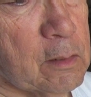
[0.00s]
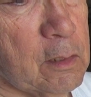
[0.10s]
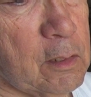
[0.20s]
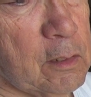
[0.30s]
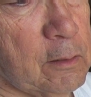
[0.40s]

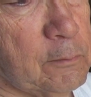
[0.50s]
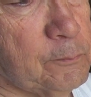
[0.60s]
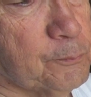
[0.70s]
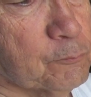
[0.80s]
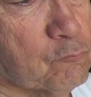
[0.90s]
Uh,
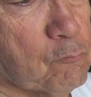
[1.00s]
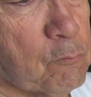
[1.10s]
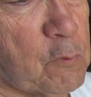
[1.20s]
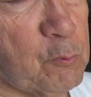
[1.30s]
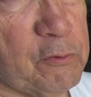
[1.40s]

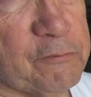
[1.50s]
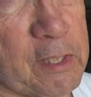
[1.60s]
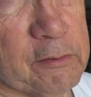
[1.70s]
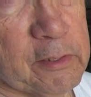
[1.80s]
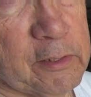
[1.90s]
we
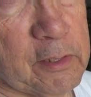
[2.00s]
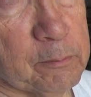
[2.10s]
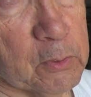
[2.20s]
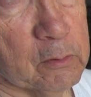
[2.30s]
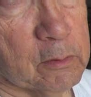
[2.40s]
found the
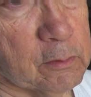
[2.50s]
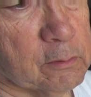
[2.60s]
number